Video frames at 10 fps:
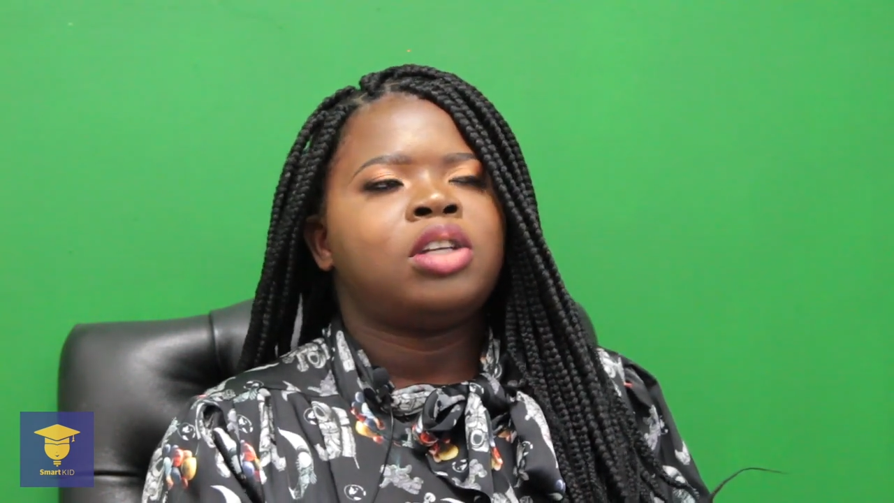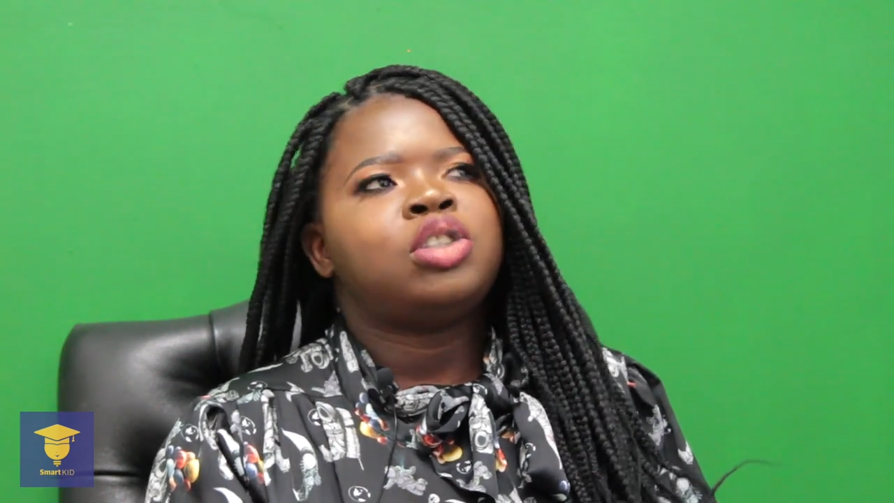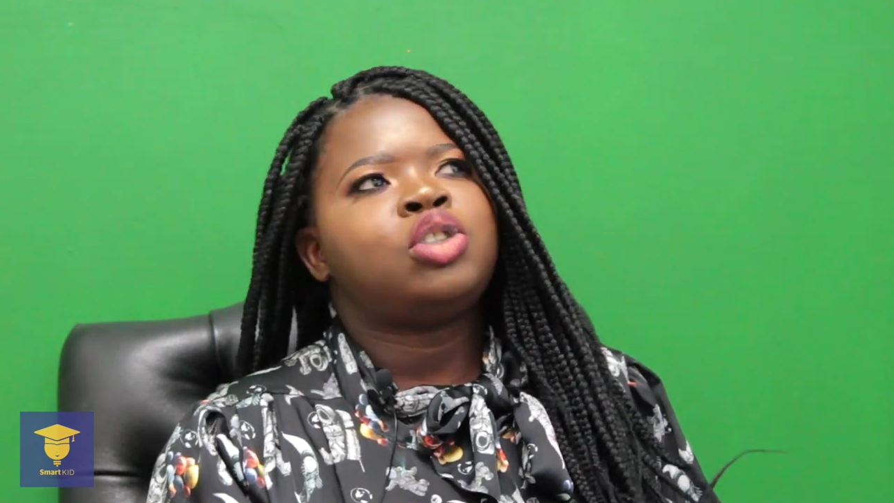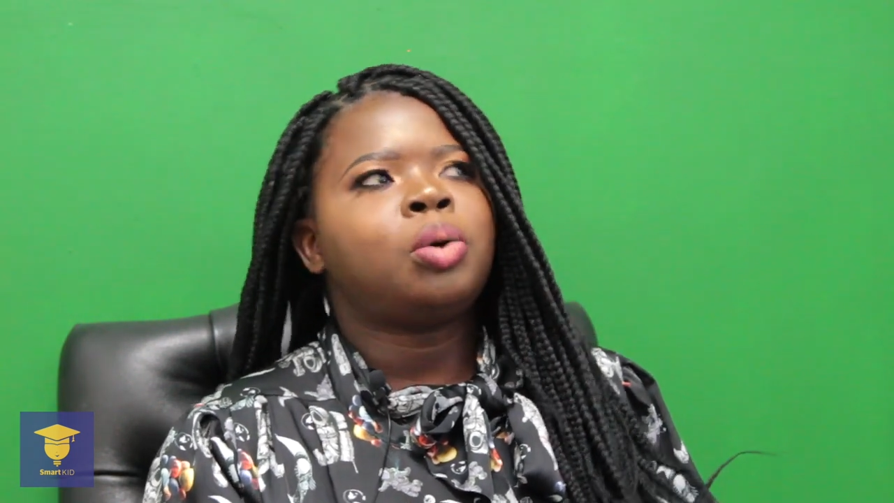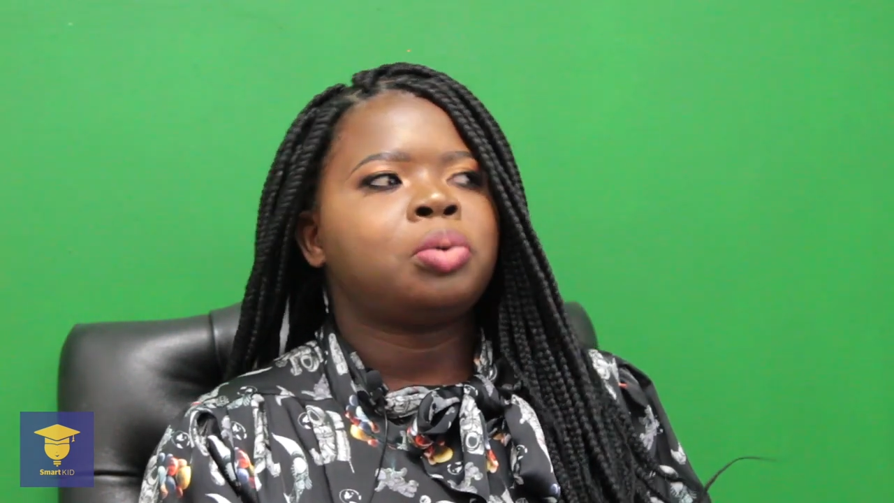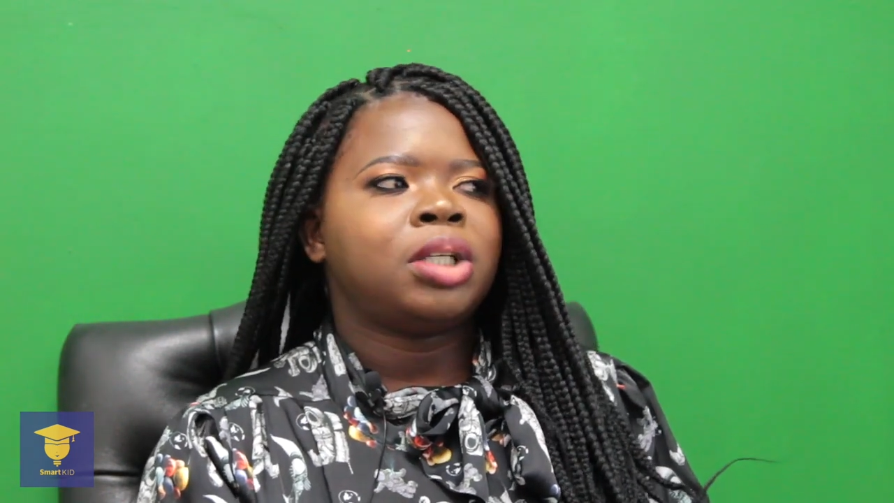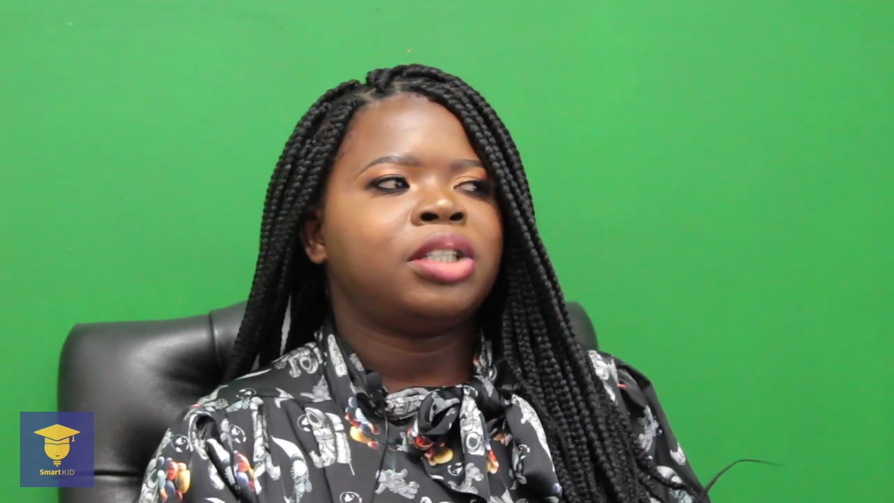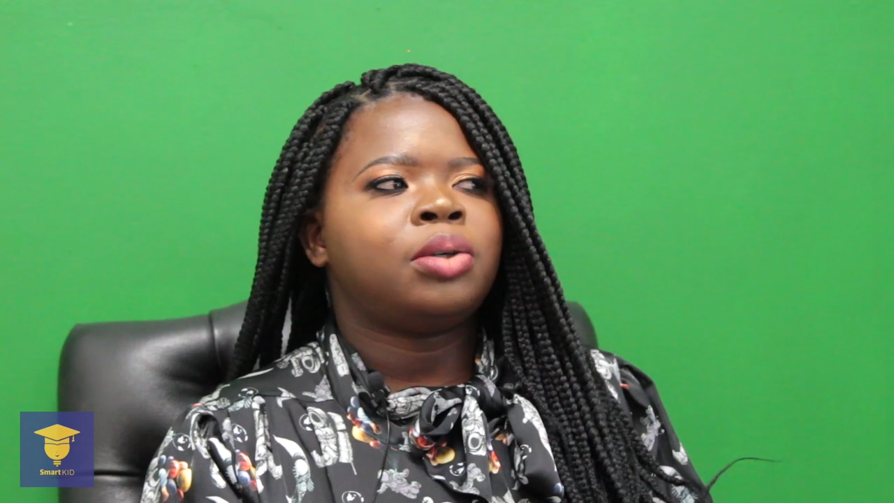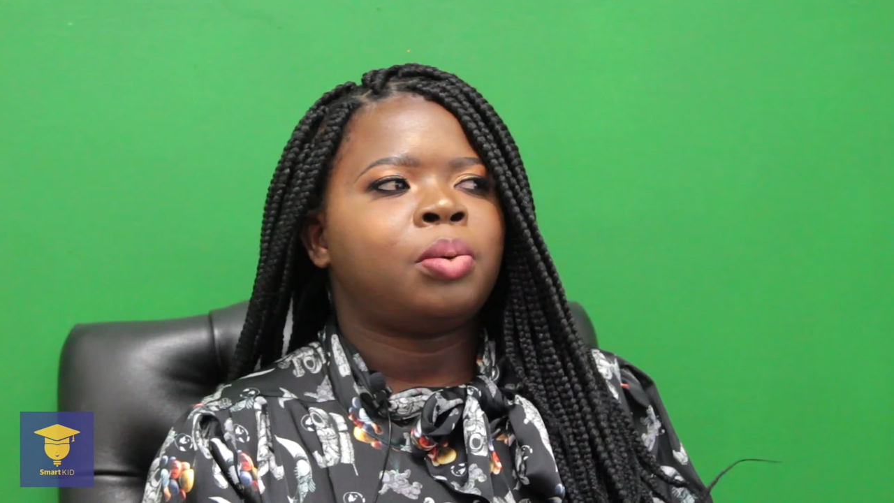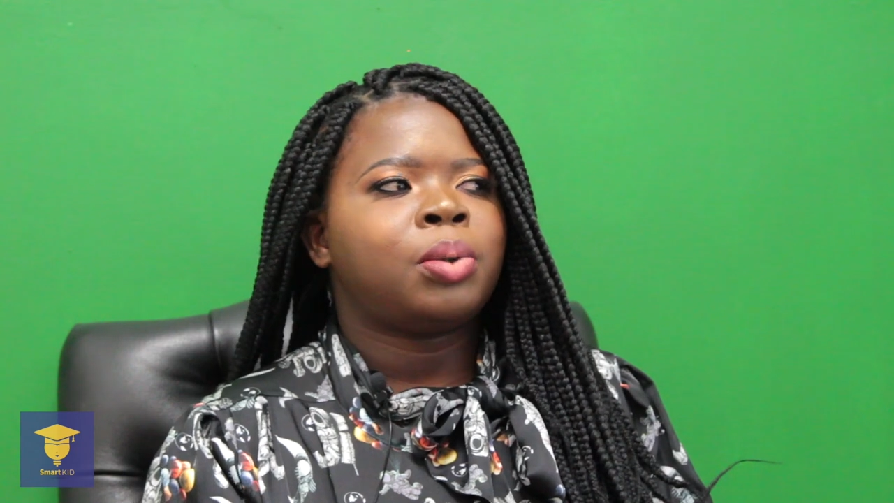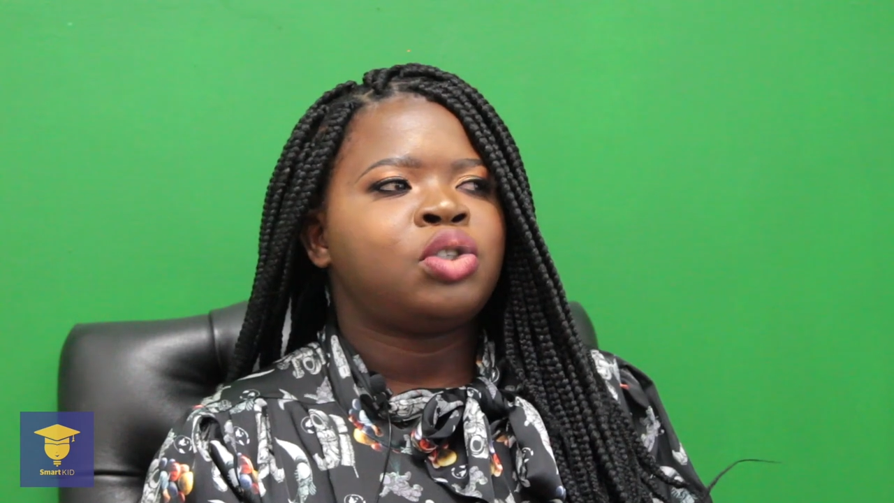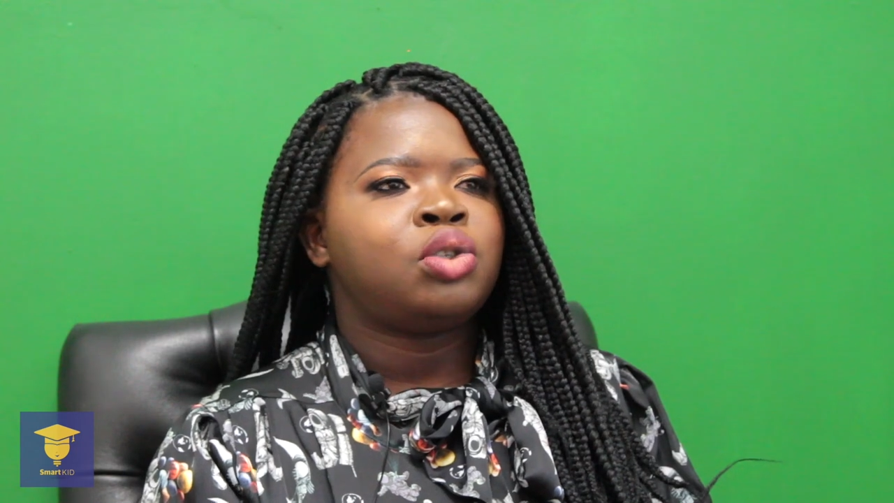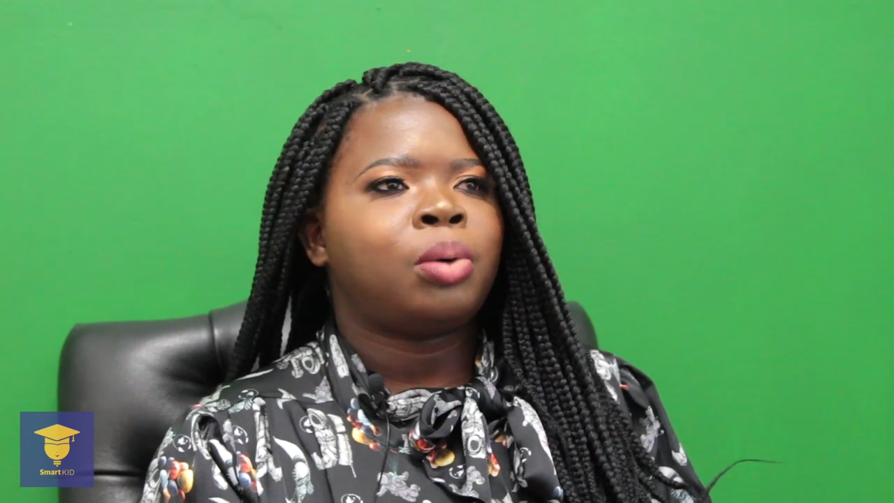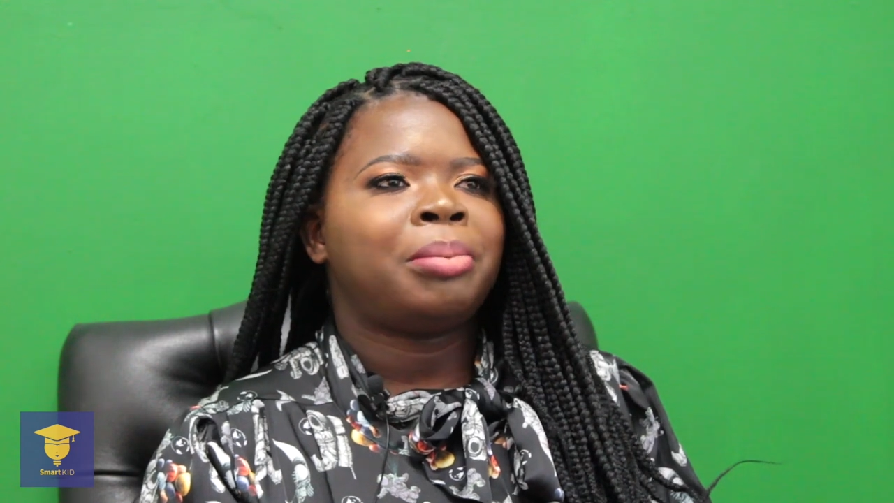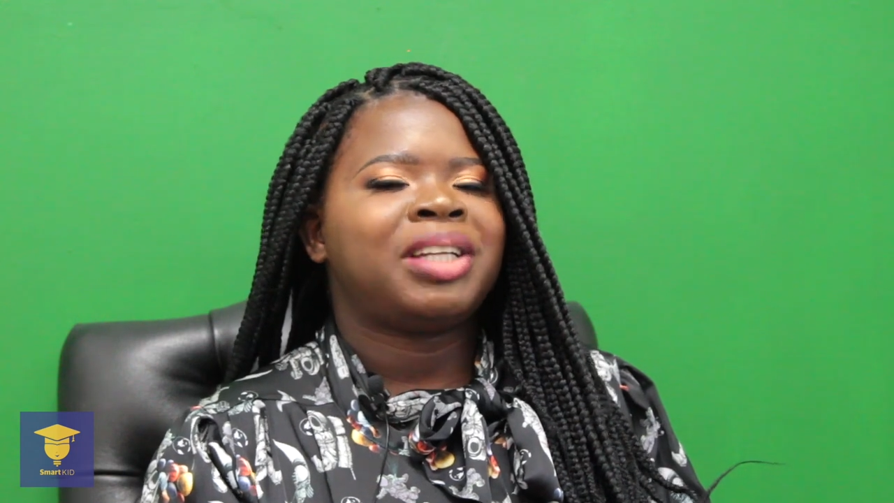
you don't really know what you want,